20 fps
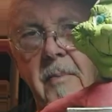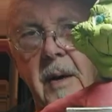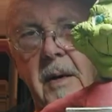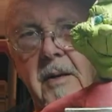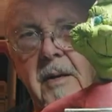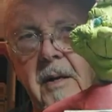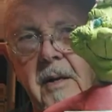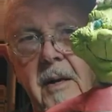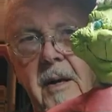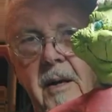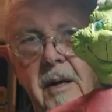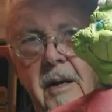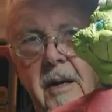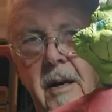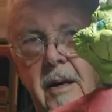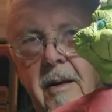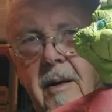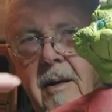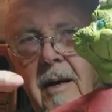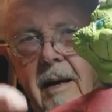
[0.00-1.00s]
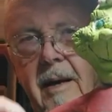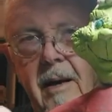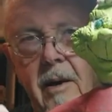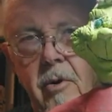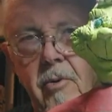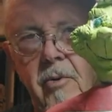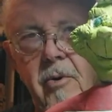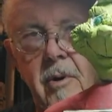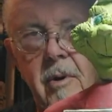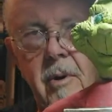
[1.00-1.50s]
I did the
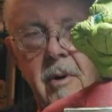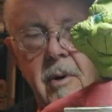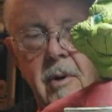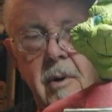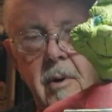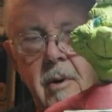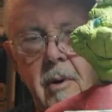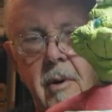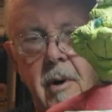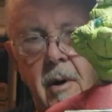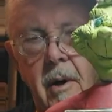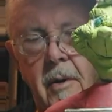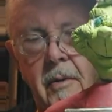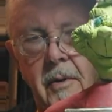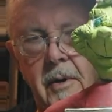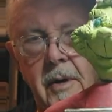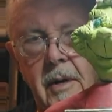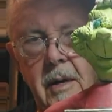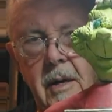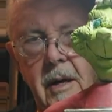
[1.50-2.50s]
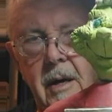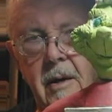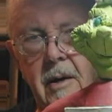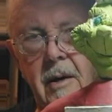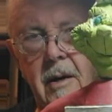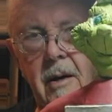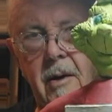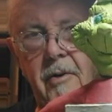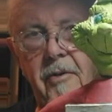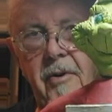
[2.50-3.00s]
cutout on the
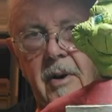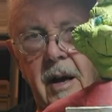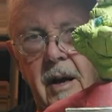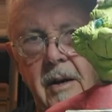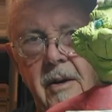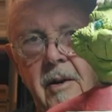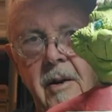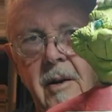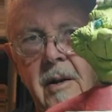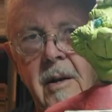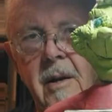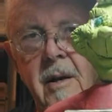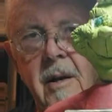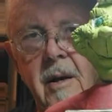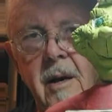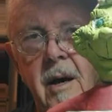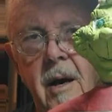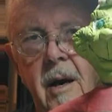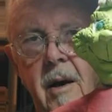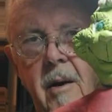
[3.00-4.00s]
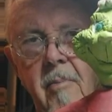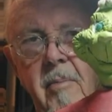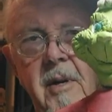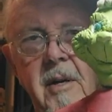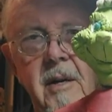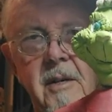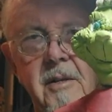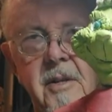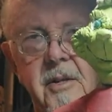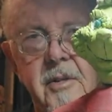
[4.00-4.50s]
little sign
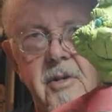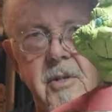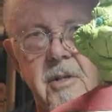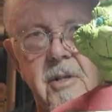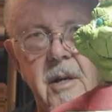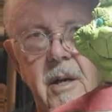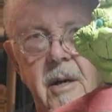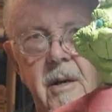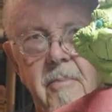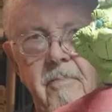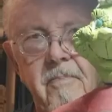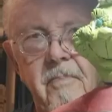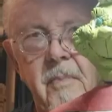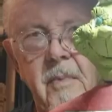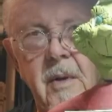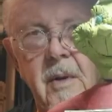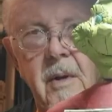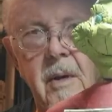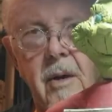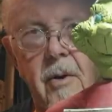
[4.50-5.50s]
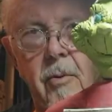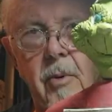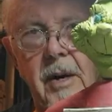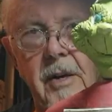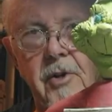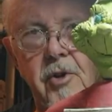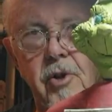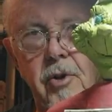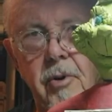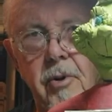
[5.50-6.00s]
because it's a
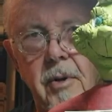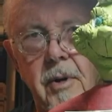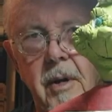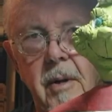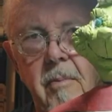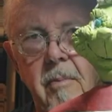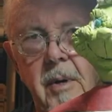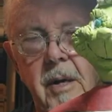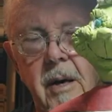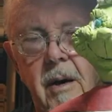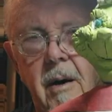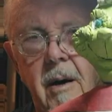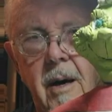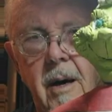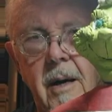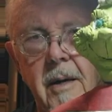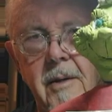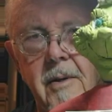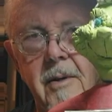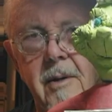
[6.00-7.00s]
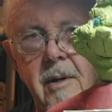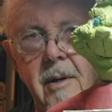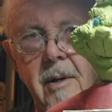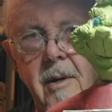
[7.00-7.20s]
red shirt in behind.